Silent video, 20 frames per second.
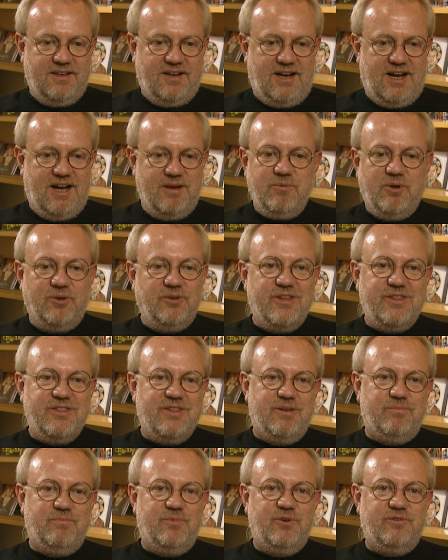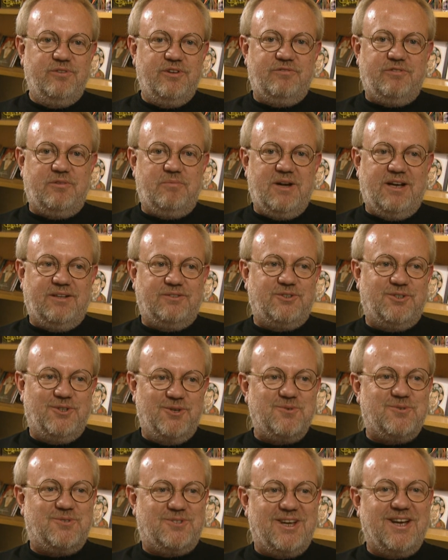I'm only in the movie for about
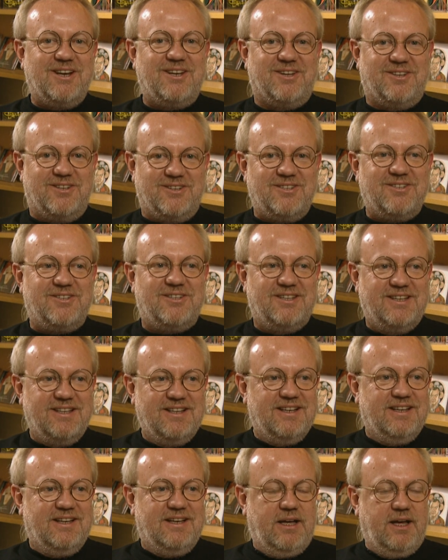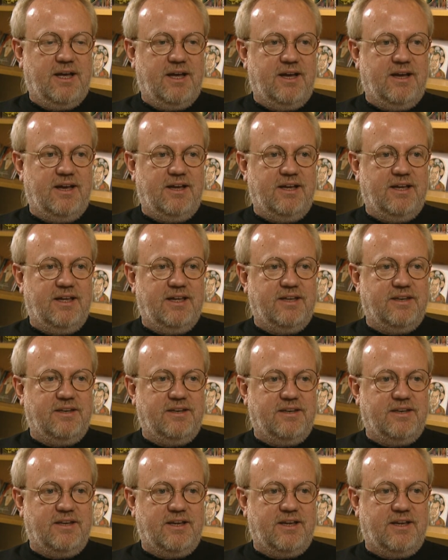2 seconds
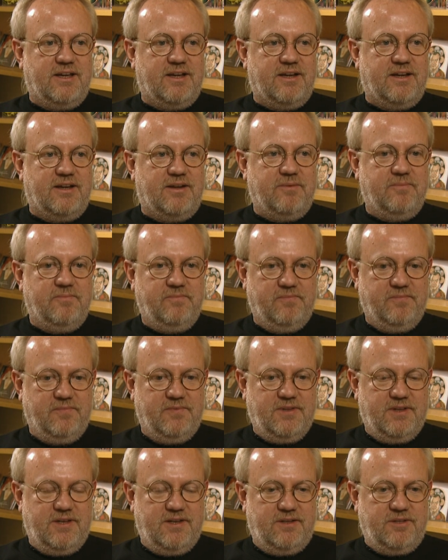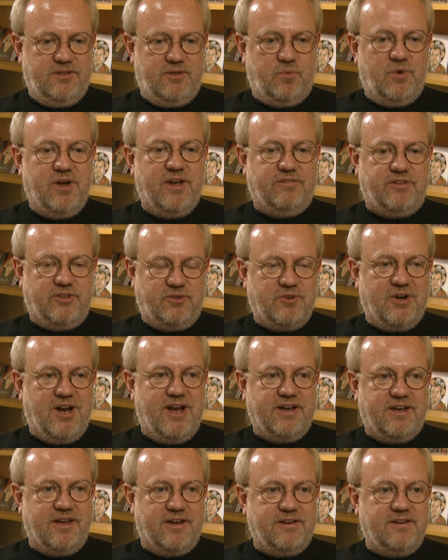in The Way of the
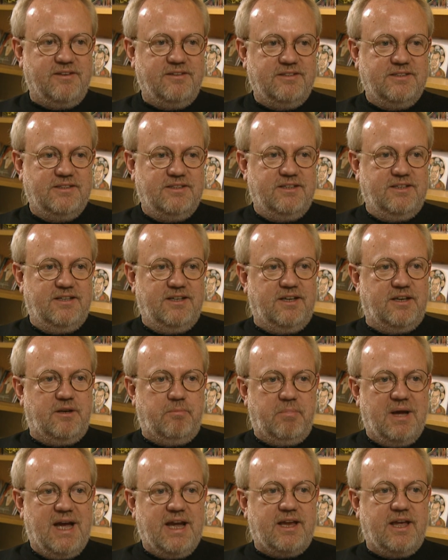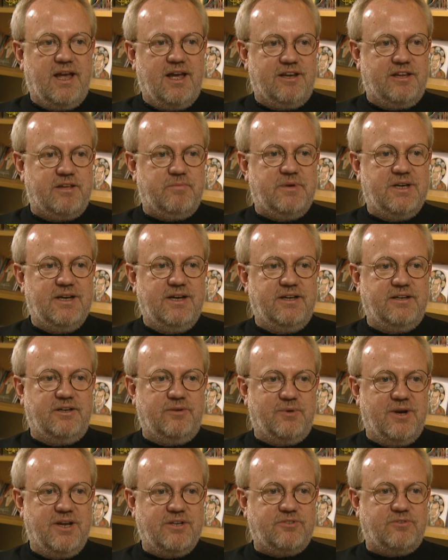Dragon, in a back alley behind a
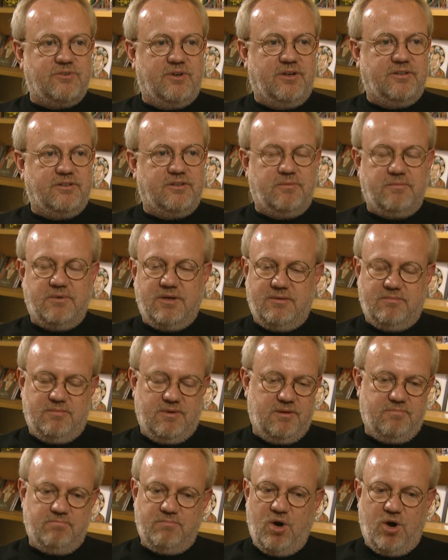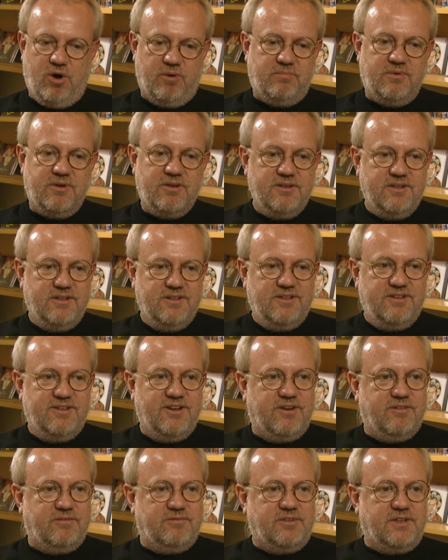restaurant, a mob
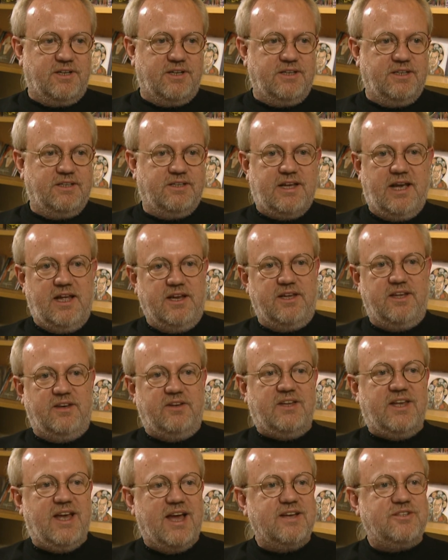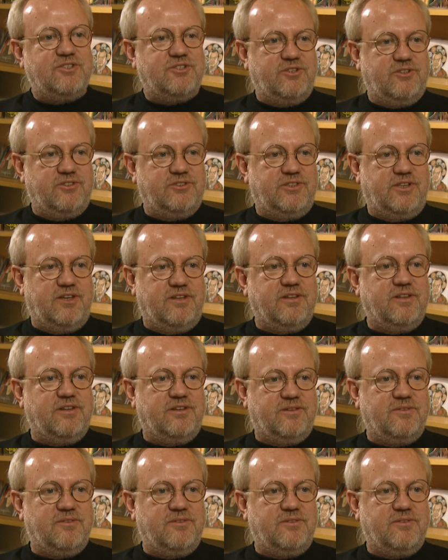of Italian gangsters, I think